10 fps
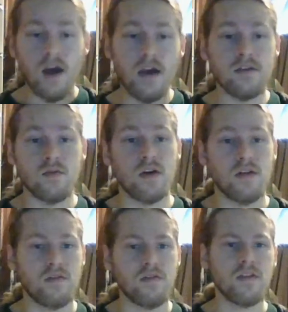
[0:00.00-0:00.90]

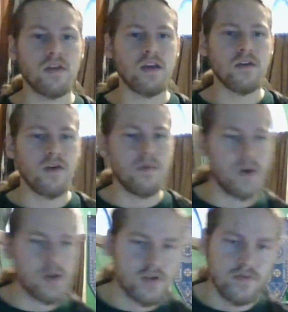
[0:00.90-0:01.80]
anyways, they give a
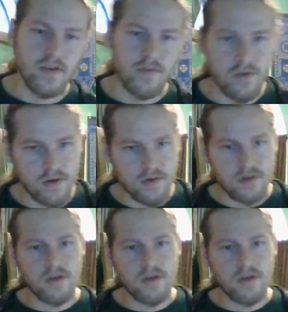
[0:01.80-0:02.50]
bunch of different